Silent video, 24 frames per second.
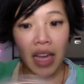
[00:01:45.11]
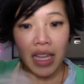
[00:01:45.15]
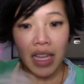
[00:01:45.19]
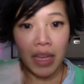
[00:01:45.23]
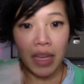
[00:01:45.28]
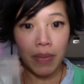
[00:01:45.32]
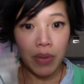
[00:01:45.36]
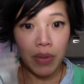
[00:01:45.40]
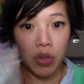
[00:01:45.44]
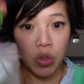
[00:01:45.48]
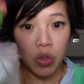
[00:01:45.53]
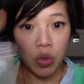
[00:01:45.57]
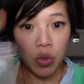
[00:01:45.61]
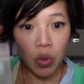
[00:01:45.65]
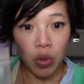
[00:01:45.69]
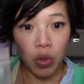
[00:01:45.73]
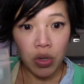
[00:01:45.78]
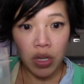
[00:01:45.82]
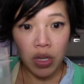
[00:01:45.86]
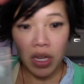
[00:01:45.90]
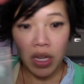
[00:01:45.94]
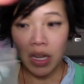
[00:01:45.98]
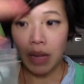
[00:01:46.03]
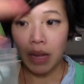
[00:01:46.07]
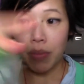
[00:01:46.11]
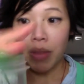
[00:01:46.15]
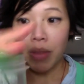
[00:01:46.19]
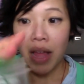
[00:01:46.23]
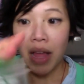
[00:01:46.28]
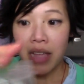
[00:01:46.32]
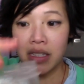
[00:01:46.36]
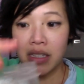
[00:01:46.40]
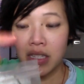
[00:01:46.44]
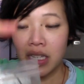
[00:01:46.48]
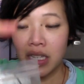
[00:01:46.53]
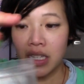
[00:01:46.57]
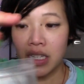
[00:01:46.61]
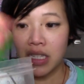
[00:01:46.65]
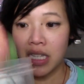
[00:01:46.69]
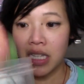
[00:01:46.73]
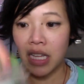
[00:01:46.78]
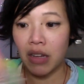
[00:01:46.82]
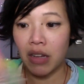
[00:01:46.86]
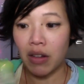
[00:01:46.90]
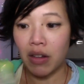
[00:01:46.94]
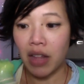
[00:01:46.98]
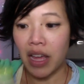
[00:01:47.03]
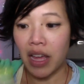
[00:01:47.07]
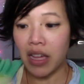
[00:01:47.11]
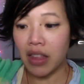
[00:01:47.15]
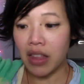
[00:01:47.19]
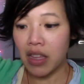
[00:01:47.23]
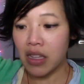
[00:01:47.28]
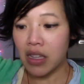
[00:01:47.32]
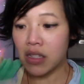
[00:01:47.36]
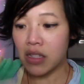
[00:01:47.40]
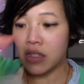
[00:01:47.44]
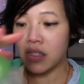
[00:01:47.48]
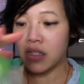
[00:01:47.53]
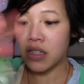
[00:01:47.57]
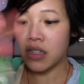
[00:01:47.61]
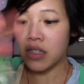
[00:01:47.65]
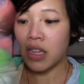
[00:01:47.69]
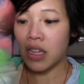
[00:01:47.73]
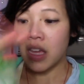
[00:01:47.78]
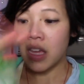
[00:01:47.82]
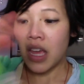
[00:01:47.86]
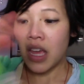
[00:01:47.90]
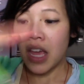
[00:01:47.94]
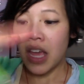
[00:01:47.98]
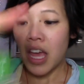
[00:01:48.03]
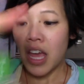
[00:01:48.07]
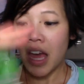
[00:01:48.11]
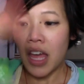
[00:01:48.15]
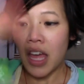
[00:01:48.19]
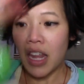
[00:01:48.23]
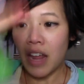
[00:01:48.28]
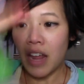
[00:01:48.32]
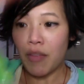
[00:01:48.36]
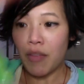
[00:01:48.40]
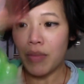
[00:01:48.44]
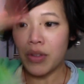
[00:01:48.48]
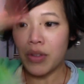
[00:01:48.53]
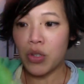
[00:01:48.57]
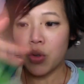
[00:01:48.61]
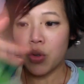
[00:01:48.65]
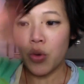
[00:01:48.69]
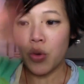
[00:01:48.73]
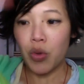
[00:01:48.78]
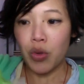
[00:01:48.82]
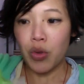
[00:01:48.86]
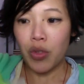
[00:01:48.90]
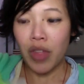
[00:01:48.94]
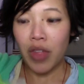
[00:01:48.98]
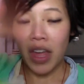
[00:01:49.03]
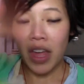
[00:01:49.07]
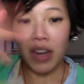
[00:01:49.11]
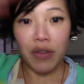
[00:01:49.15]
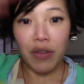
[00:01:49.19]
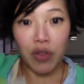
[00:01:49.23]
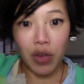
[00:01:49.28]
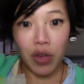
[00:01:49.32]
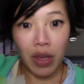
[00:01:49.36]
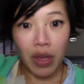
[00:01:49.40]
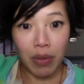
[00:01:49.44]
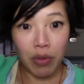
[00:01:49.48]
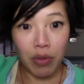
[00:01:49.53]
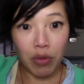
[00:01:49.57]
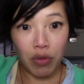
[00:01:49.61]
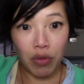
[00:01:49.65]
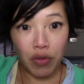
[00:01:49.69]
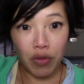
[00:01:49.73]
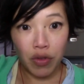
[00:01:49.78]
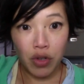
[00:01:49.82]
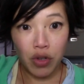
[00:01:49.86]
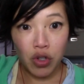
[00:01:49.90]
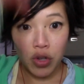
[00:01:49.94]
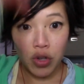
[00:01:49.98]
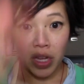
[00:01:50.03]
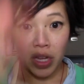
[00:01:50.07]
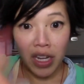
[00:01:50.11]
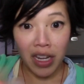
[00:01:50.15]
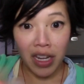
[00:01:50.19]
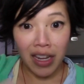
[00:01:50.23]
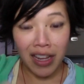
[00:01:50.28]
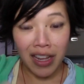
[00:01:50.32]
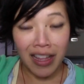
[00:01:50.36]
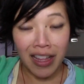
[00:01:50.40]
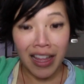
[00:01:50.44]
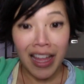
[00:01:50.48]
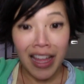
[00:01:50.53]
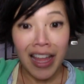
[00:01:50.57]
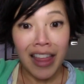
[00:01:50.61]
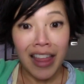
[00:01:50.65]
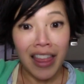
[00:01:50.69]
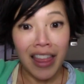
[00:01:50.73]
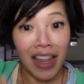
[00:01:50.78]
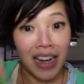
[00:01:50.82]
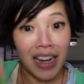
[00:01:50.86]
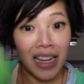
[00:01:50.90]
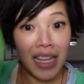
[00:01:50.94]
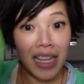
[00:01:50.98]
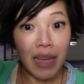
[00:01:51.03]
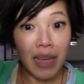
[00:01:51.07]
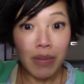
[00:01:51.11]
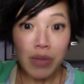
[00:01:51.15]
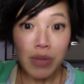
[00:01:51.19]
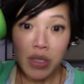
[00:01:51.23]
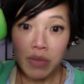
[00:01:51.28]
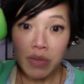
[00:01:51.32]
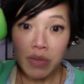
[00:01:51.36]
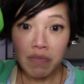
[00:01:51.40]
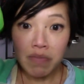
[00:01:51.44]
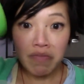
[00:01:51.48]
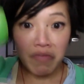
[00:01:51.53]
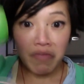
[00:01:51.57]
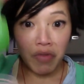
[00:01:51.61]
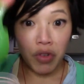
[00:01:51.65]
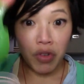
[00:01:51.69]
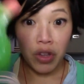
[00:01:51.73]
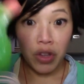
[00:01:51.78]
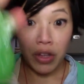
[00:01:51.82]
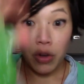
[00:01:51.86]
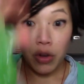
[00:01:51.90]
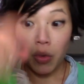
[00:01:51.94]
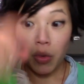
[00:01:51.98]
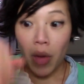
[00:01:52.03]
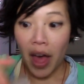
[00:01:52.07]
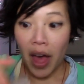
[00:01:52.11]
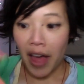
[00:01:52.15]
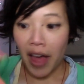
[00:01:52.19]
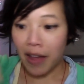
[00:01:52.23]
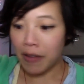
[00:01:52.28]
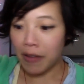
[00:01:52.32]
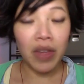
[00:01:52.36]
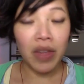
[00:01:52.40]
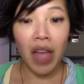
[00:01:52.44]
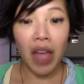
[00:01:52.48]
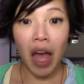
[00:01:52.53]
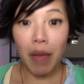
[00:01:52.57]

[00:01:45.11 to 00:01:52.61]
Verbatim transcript: I keep it stored in a plastic container like this, and I've been told that if you keep it refrigerated, that it keeps for a little while.